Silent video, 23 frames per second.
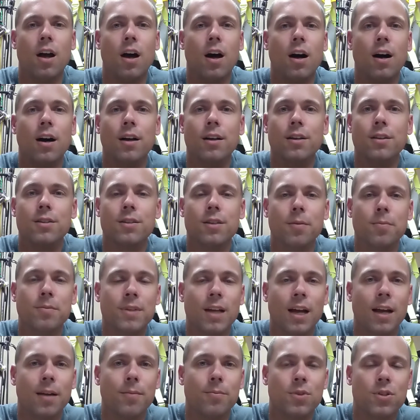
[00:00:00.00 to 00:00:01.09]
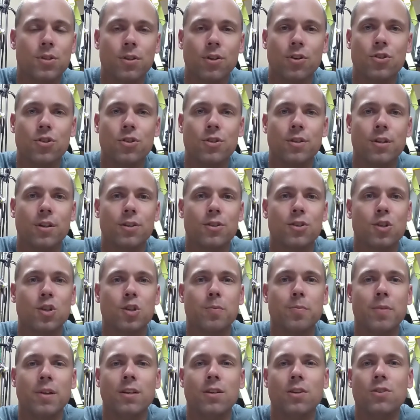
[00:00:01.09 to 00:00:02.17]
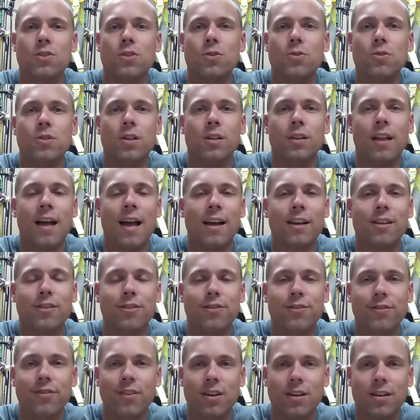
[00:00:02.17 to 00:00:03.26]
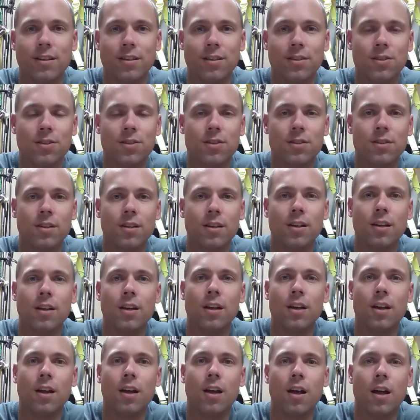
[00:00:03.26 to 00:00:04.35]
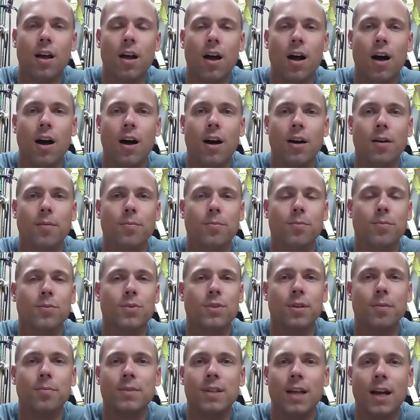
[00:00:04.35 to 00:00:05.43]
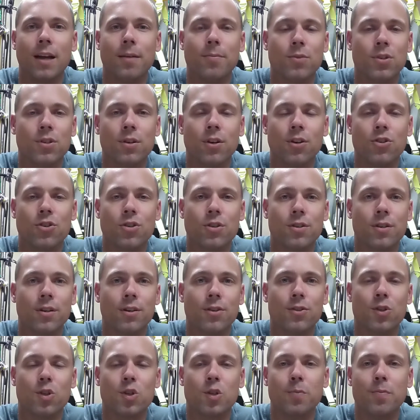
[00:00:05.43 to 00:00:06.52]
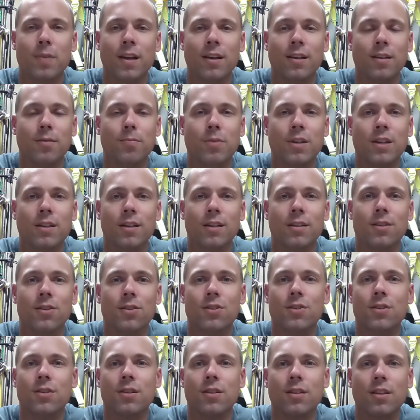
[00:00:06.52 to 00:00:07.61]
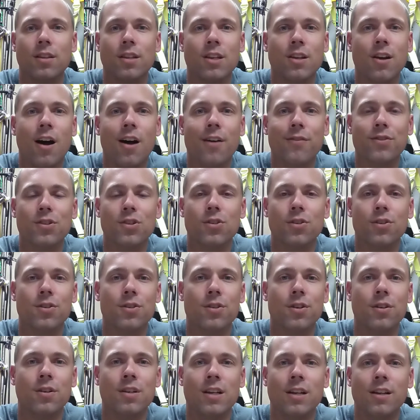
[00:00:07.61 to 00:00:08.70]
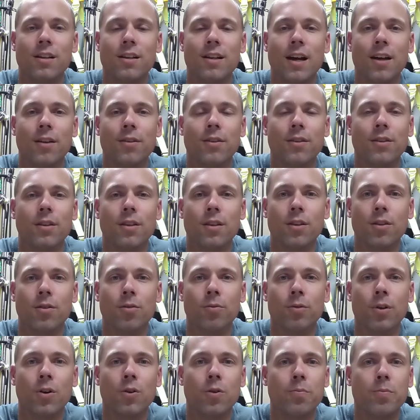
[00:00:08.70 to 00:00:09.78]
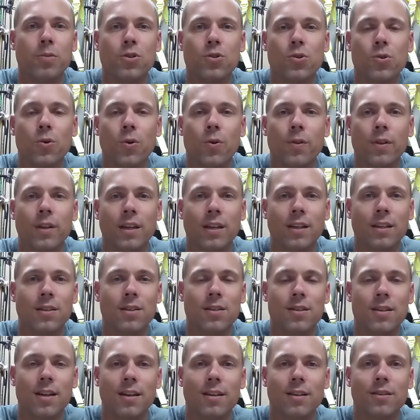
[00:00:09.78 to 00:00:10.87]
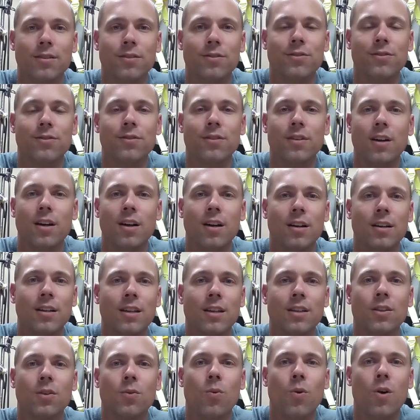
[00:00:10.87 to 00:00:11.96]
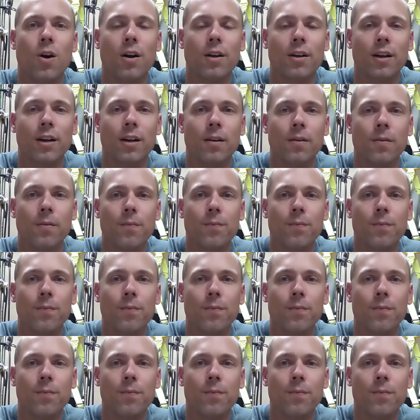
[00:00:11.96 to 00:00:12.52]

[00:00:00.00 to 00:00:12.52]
Uh, sometimes searches are suspended due to lack of funds. Um, sometimes searches are suspended because the officers are needed on the road patrolling instead of uh, in the water.